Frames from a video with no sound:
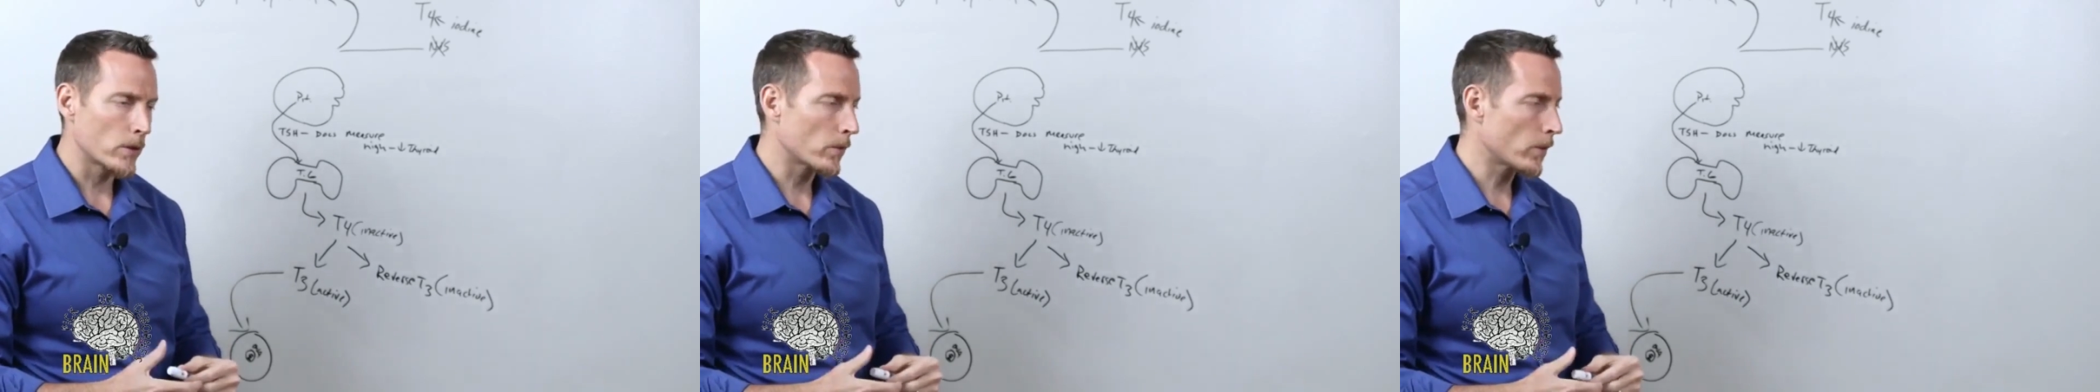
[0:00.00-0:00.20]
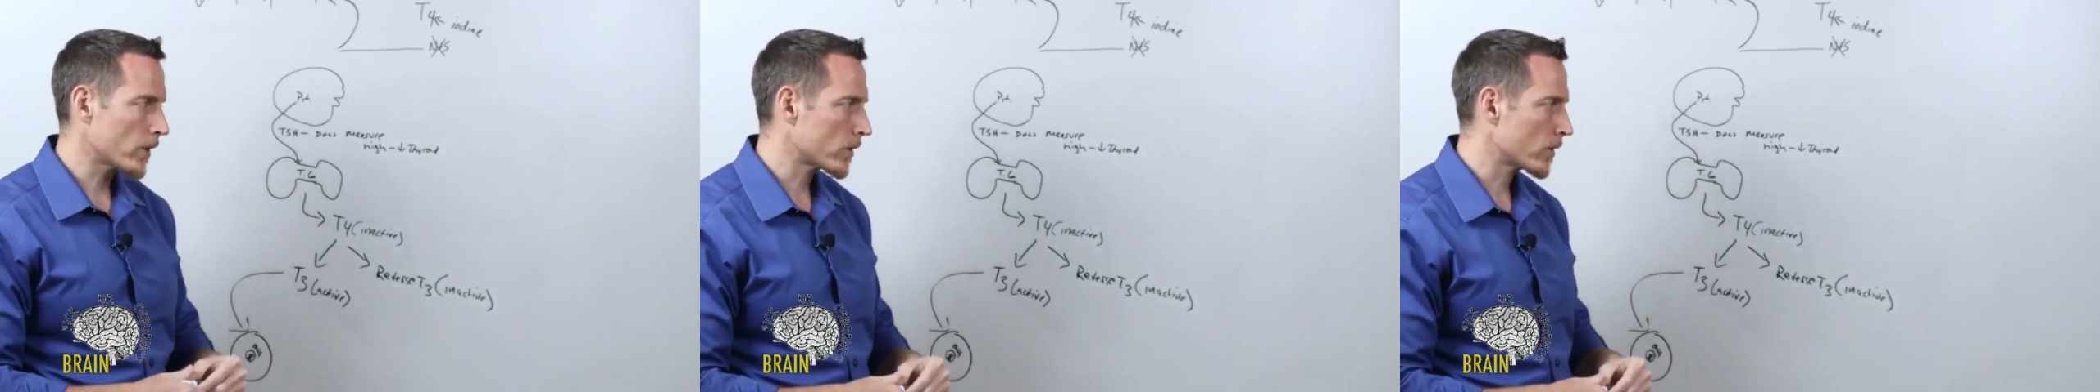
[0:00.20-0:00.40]

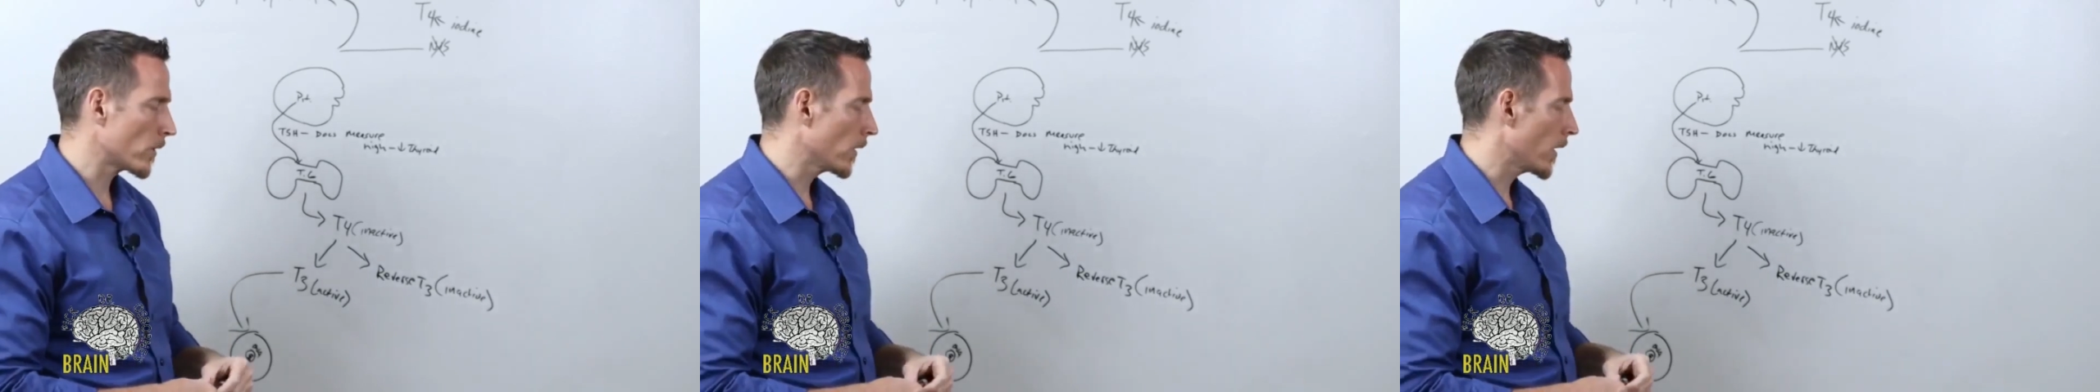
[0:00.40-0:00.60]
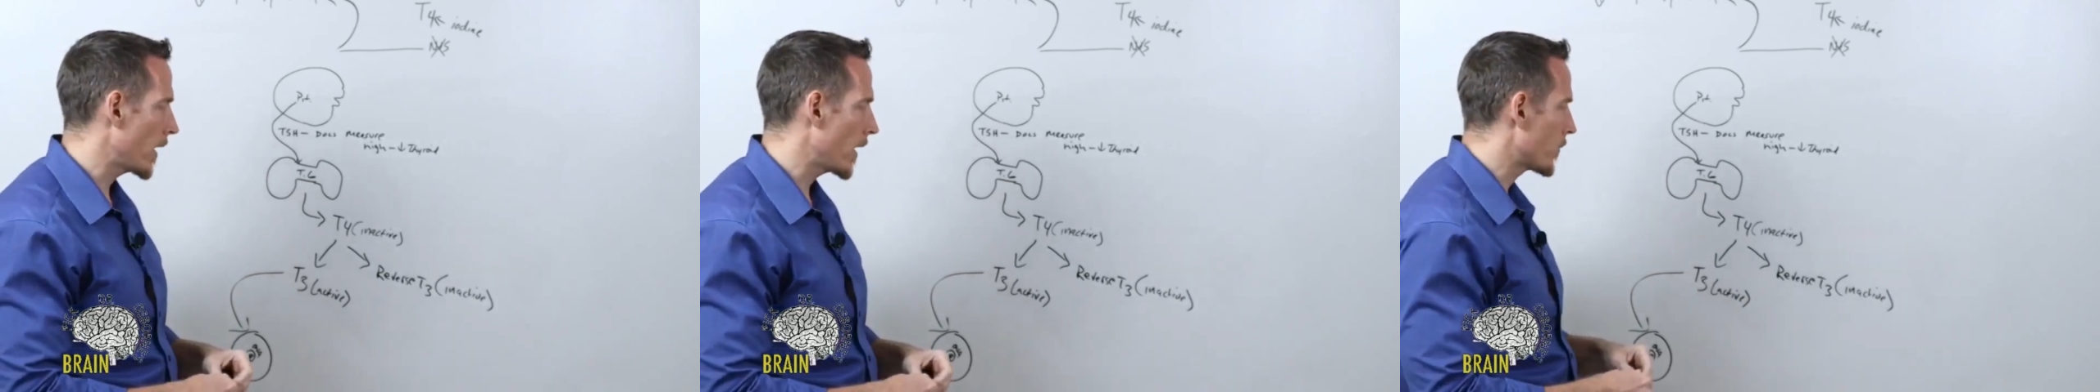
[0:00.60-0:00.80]
for the rest of
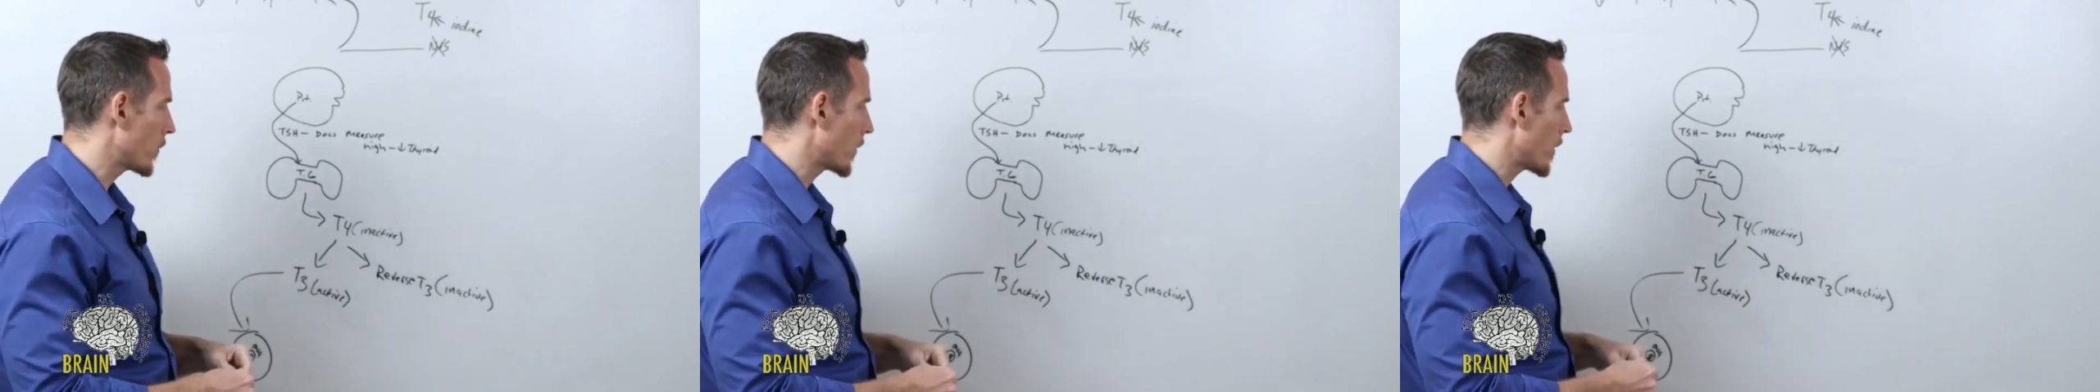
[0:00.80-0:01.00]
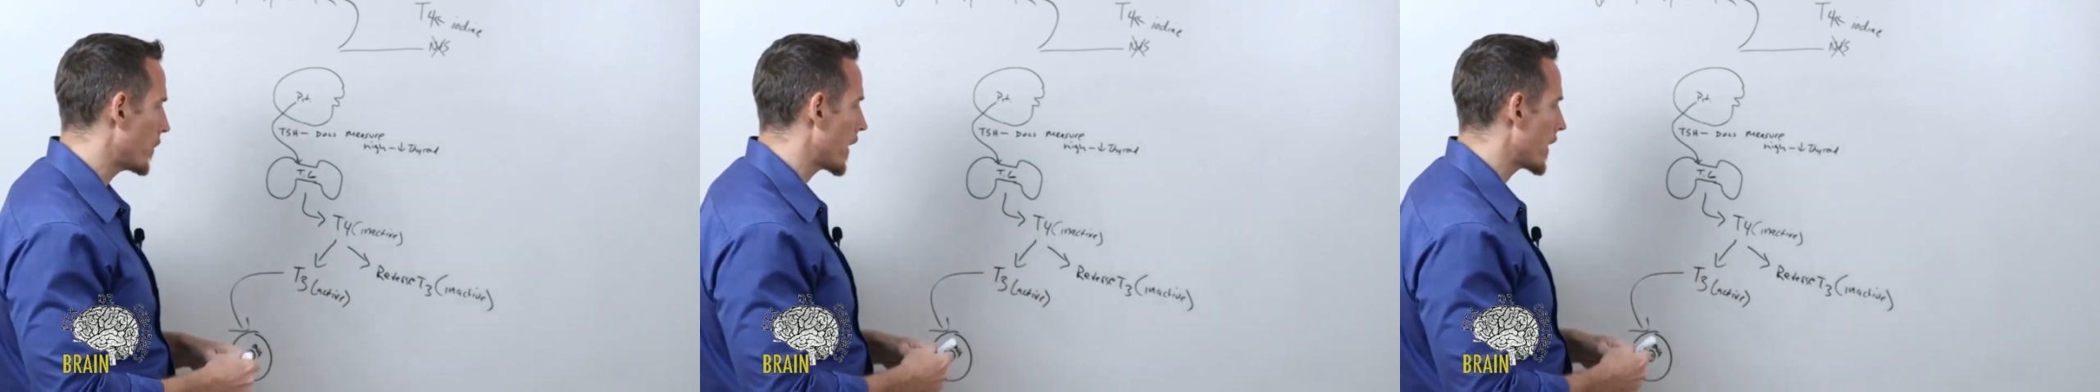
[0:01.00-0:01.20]
your life
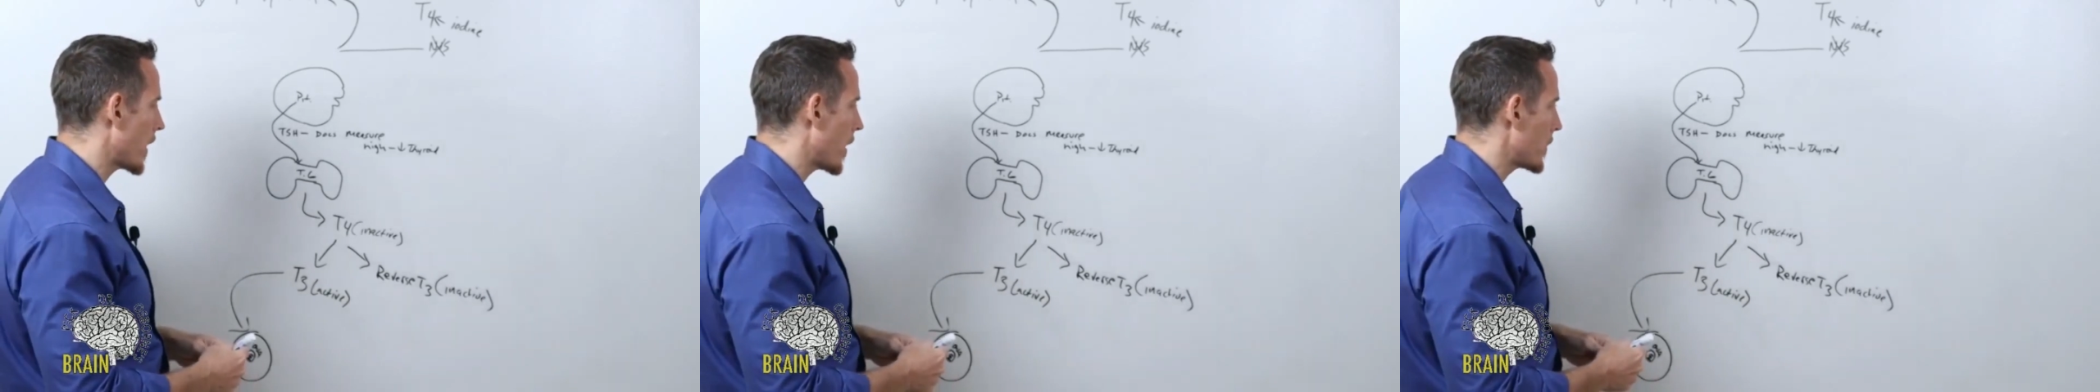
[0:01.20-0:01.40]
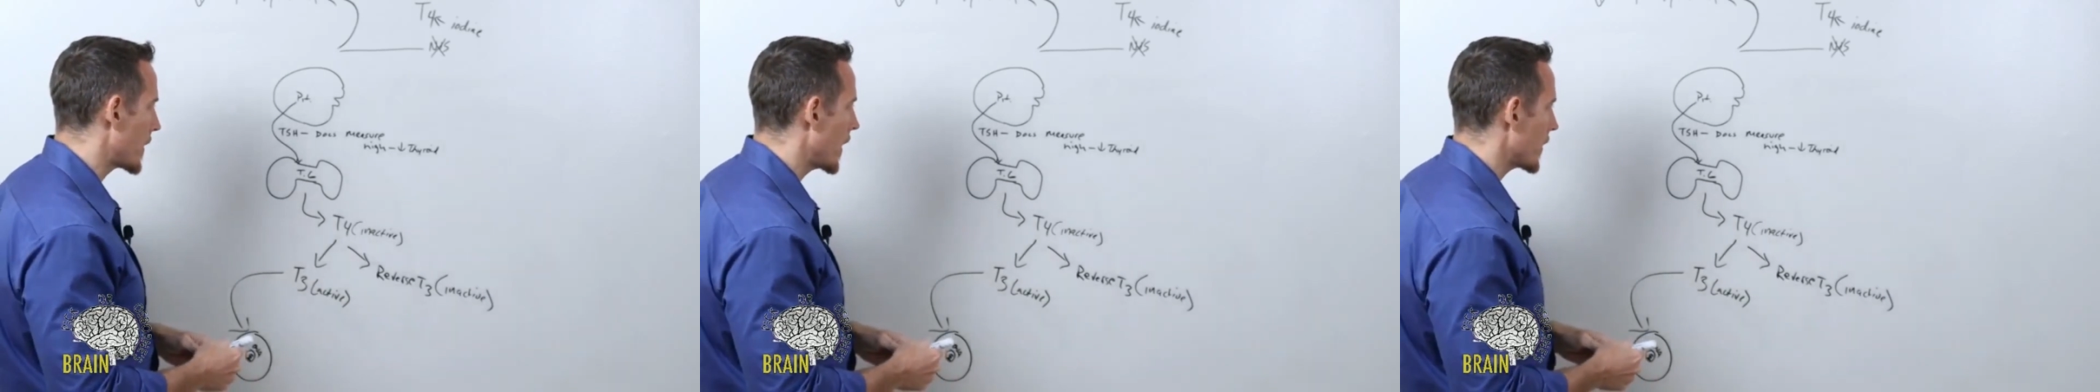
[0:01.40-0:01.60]
when it might
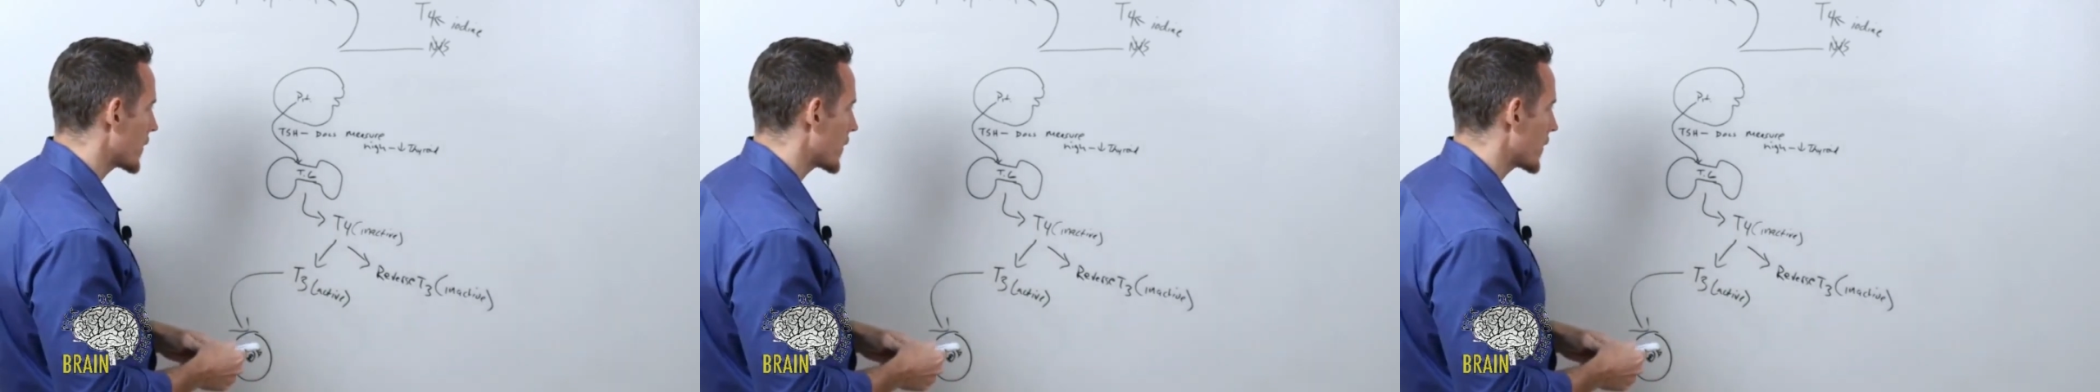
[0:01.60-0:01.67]
not be